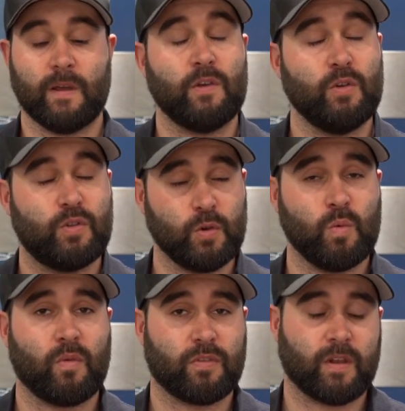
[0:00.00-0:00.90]
If you do
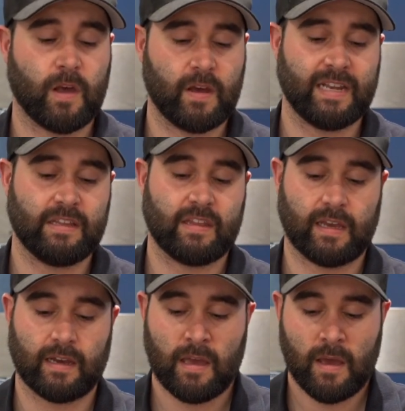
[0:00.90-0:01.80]
want to learn
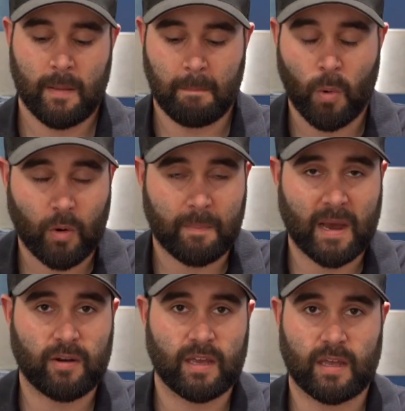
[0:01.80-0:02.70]
anything more
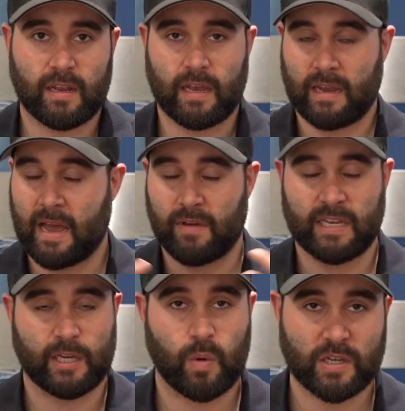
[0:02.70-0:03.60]
about it, have
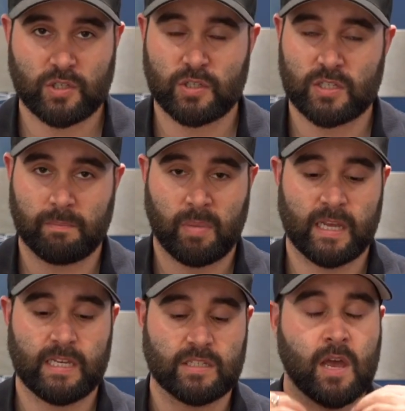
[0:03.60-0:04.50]
any questions, then
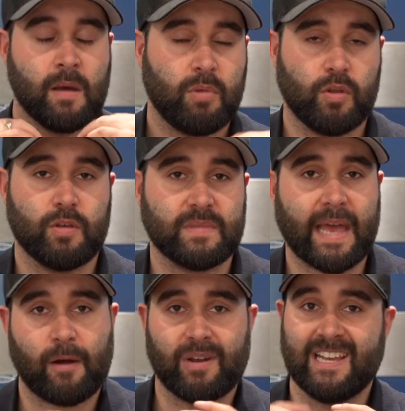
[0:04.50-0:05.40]
please put them
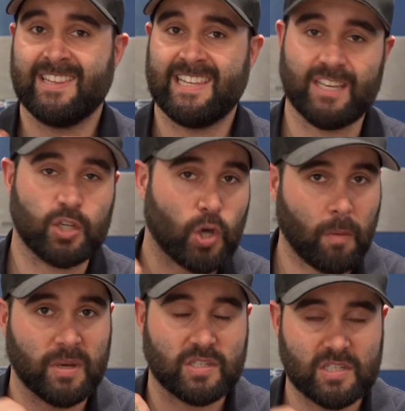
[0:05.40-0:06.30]
down in the
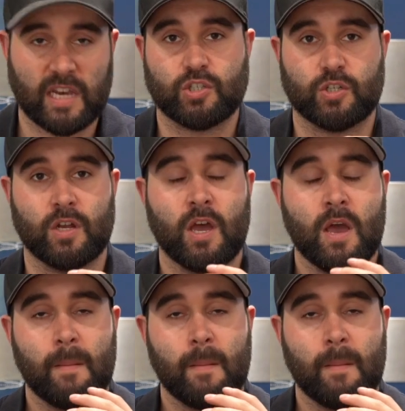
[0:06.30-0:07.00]
comment section